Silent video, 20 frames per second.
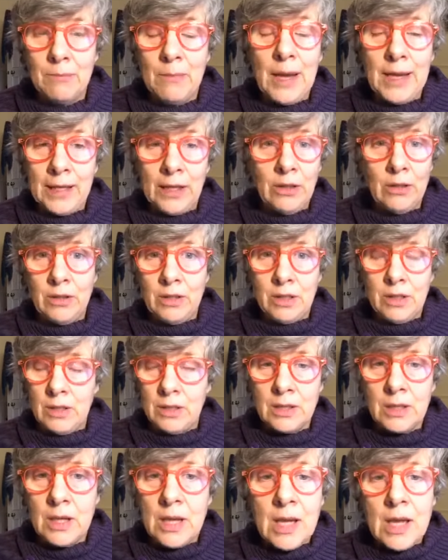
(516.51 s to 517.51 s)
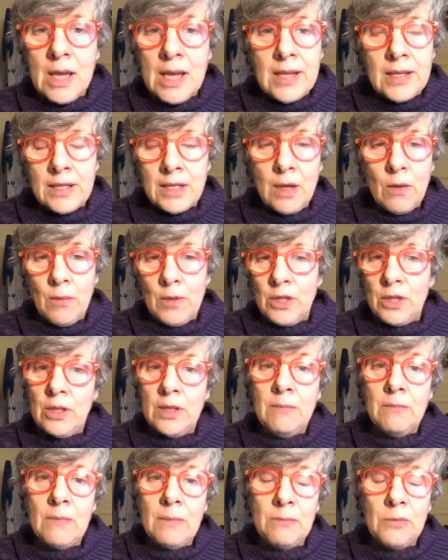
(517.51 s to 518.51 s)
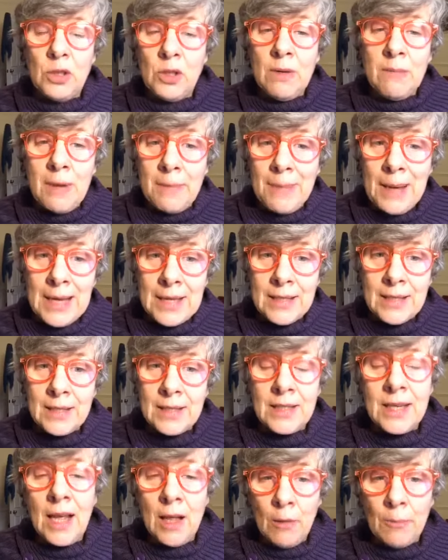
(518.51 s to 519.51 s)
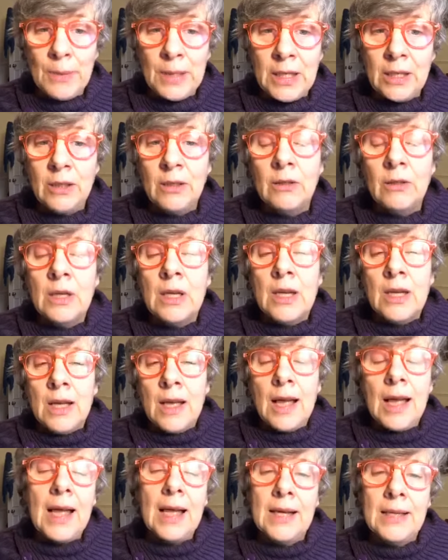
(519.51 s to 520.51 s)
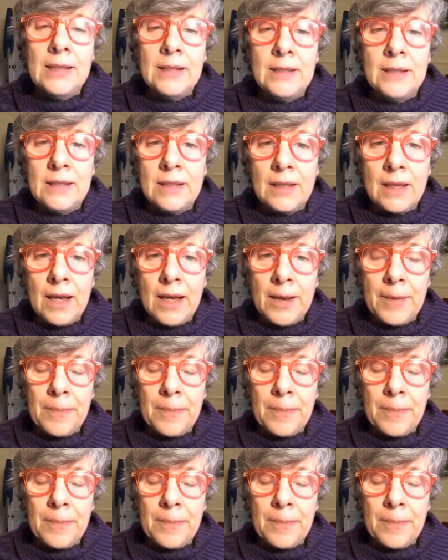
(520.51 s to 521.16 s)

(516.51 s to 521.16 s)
My goodness. So we're doing my best to help you and